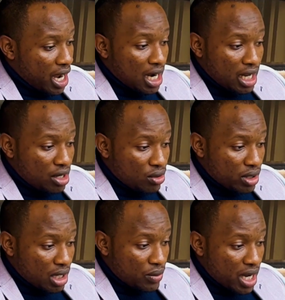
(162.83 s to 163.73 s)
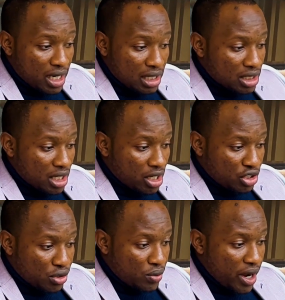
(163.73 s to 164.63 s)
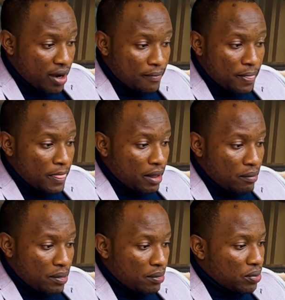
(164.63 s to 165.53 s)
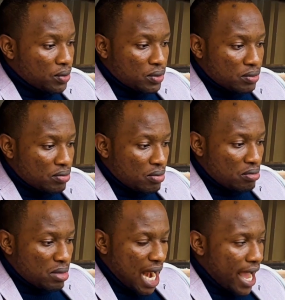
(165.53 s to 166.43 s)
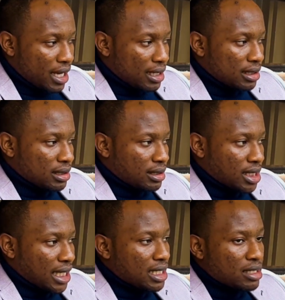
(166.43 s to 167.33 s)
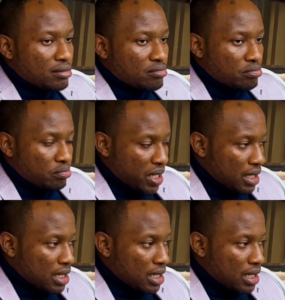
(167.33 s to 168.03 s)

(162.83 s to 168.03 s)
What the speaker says: And I know we are in a generation where people like starting big,